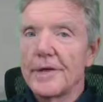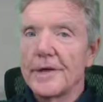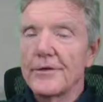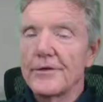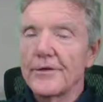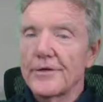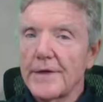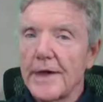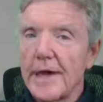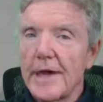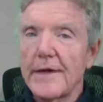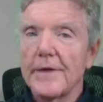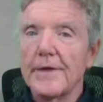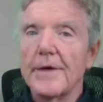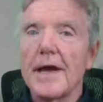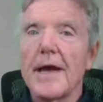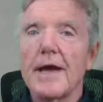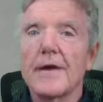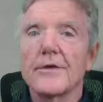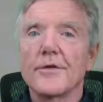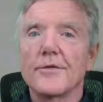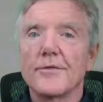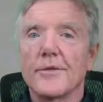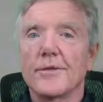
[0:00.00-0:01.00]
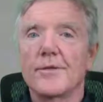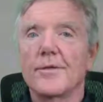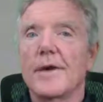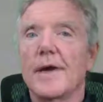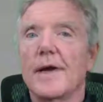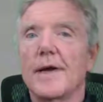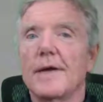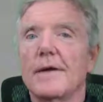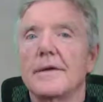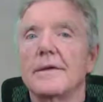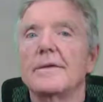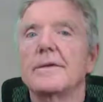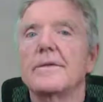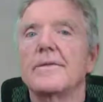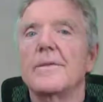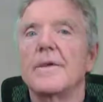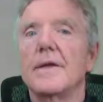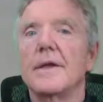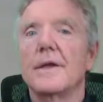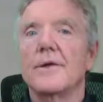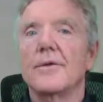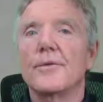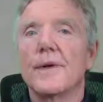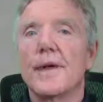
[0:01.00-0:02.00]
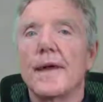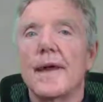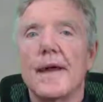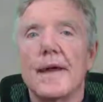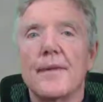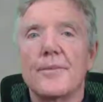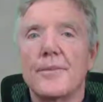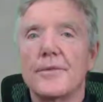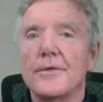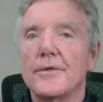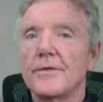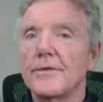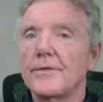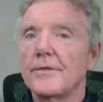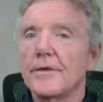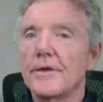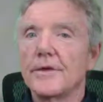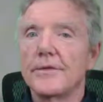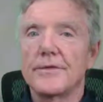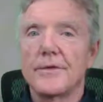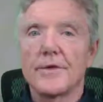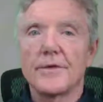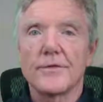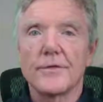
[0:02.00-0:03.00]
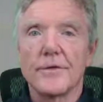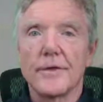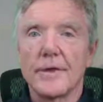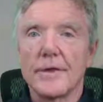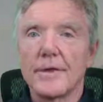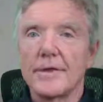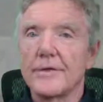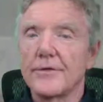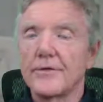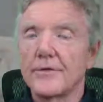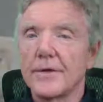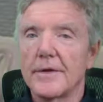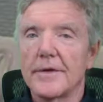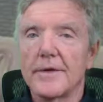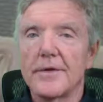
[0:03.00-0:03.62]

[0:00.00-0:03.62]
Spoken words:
stay at your house for a while. What happens is there's an